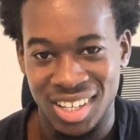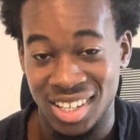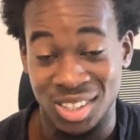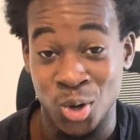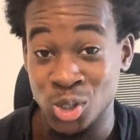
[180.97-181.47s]

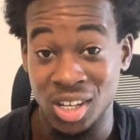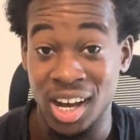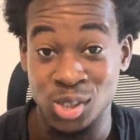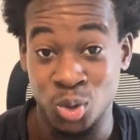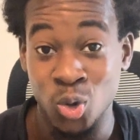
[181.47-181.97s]
And those
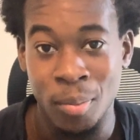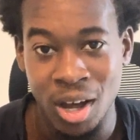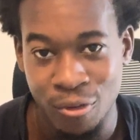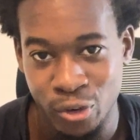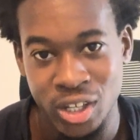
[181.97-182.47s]
guys were not my
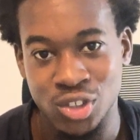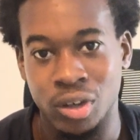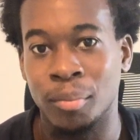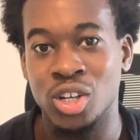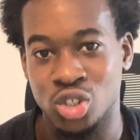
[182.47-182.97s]
friends for
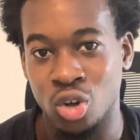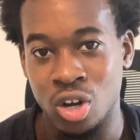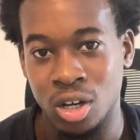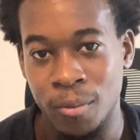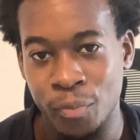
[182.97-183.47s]
much longer.